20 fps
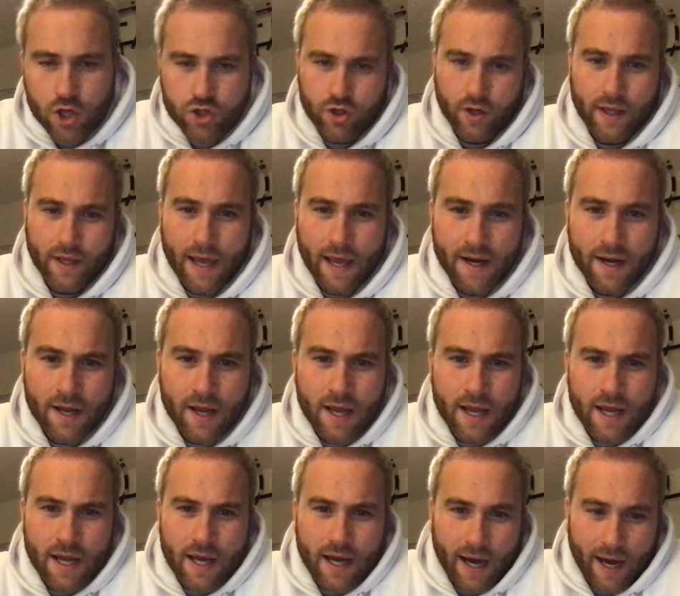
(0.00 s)
So again,
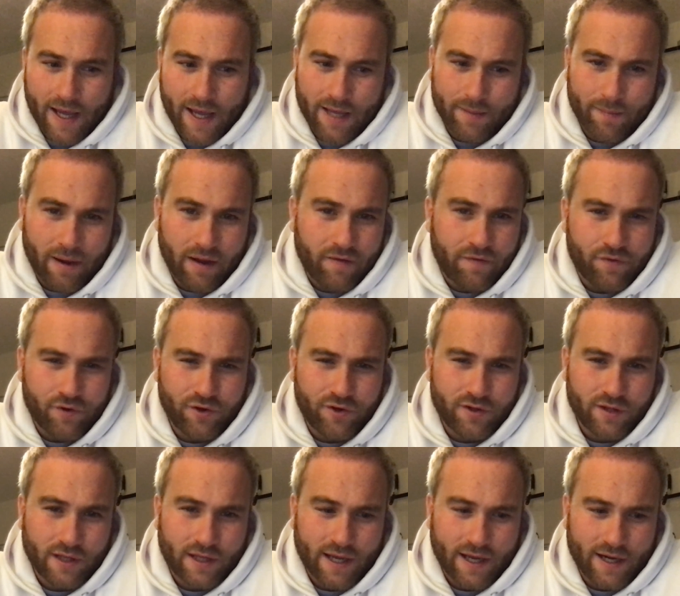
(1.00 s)
I ate my food
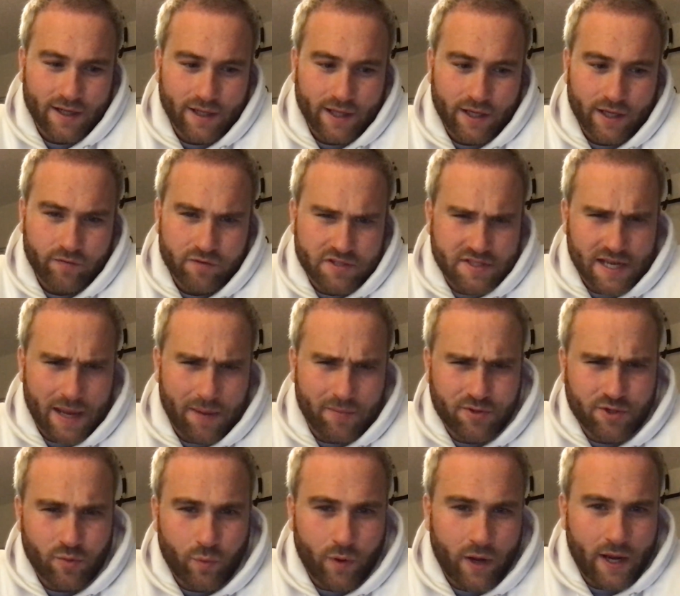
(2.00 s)
in the kind of like
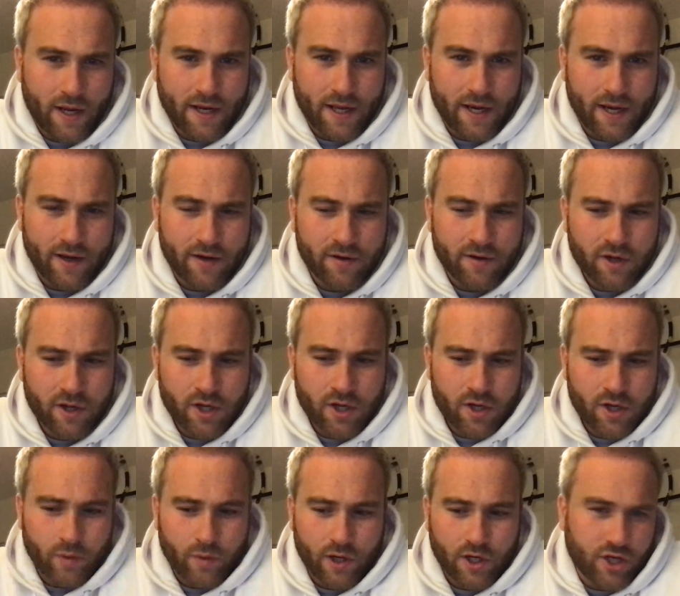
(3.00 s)
reception waiting area,
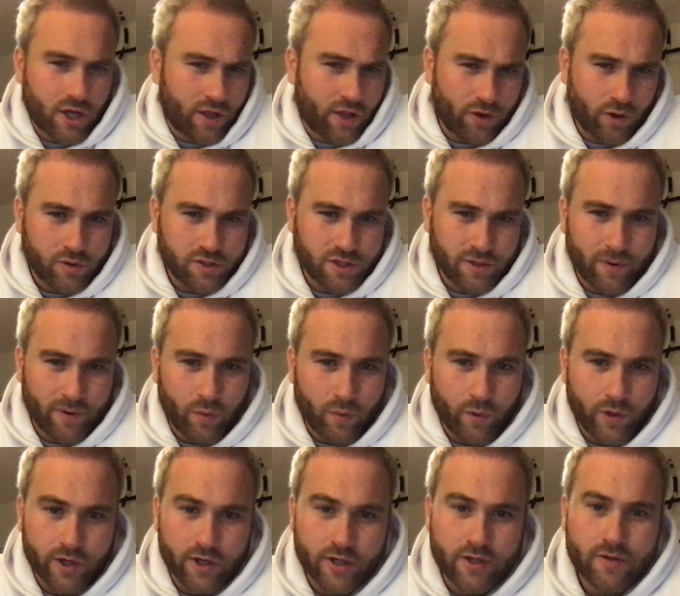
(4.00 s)
which I thought was a bit
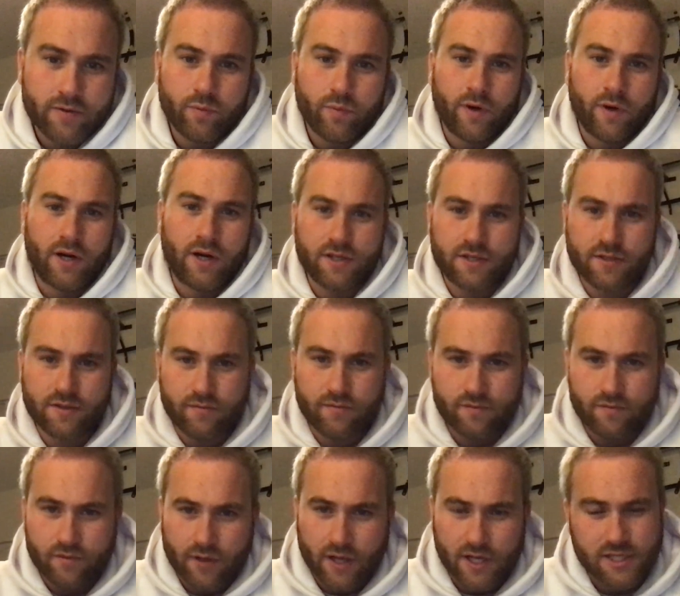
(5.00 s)
weird, whereas
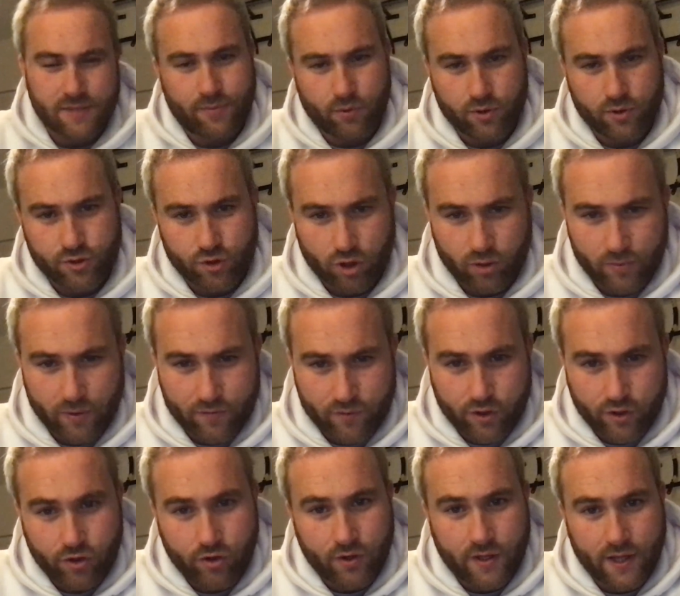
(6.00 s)
I suppose normally if
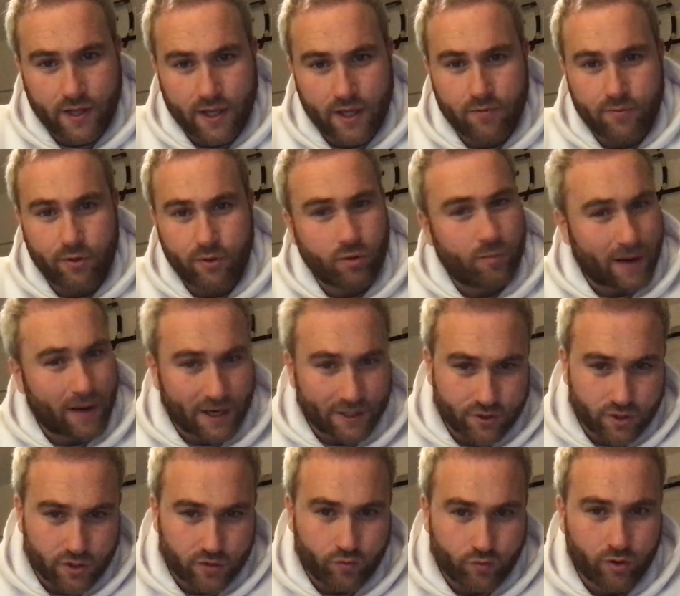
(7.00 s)
you're in the UK you'd be going
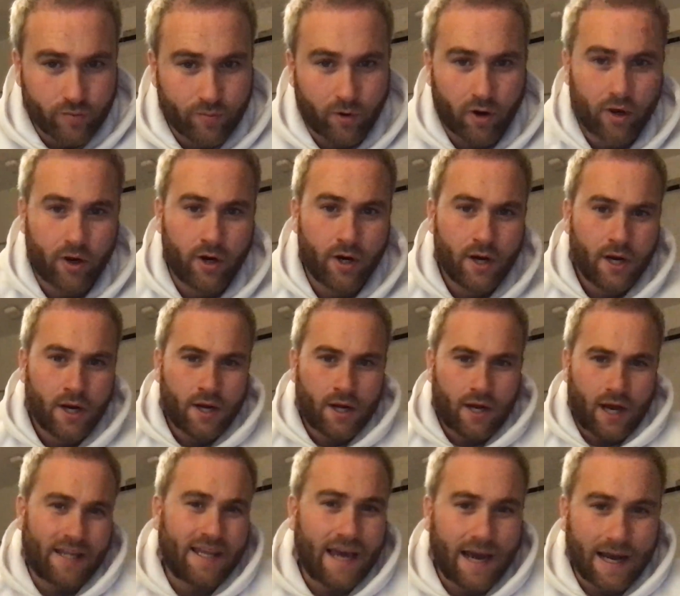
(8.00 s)
back to your room or
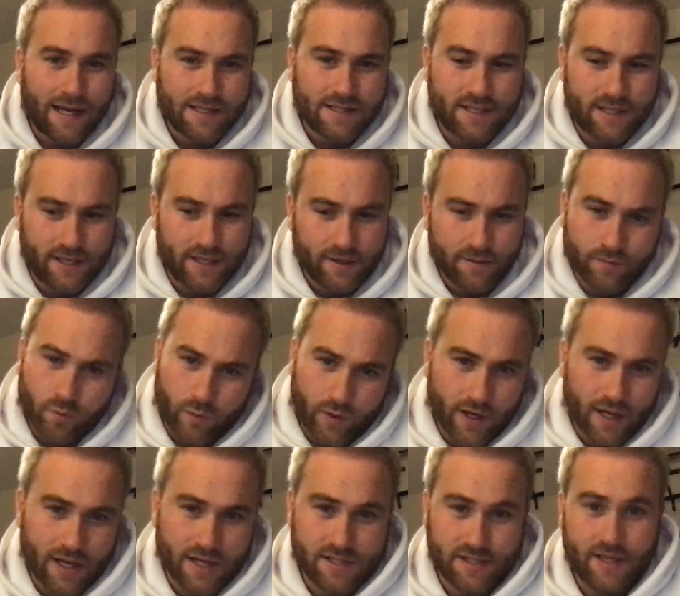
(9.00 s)
a canteen,
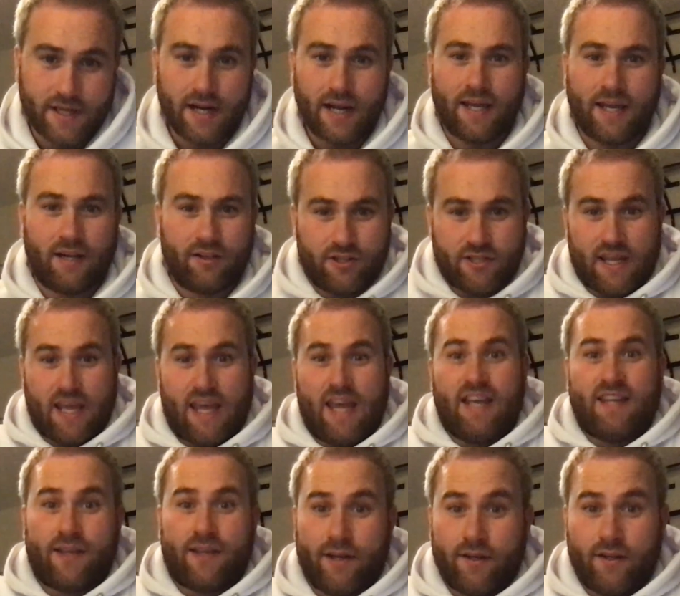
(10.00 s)
whereas there I kind of just
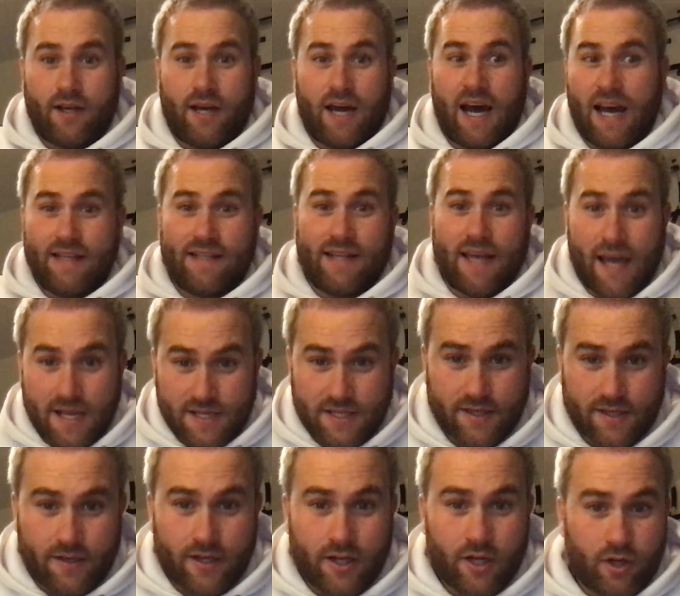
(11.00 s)
ate it at a
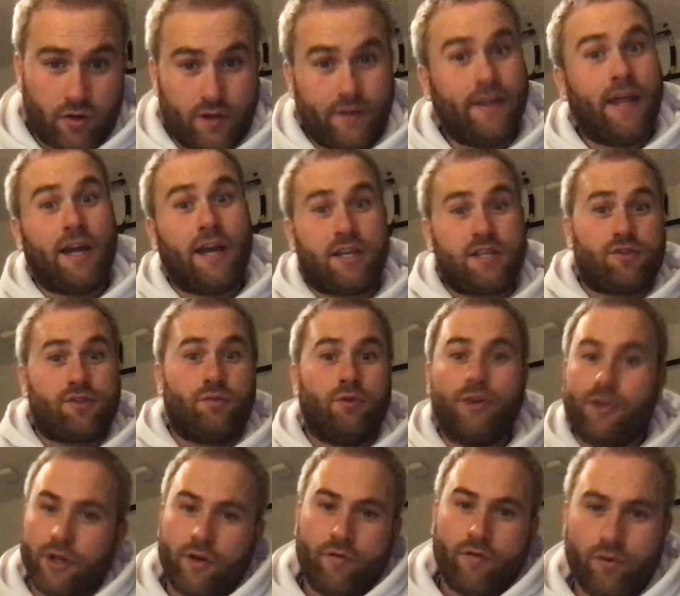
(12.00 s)
desk next
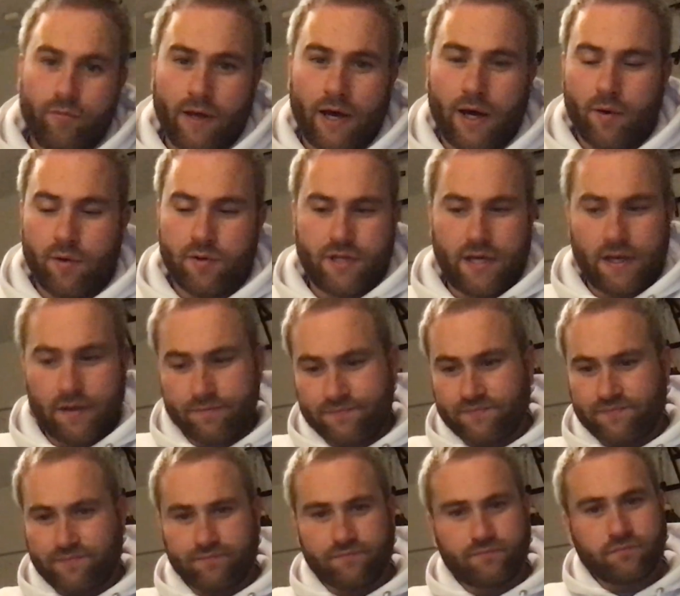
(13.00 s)
door to the room that I was in.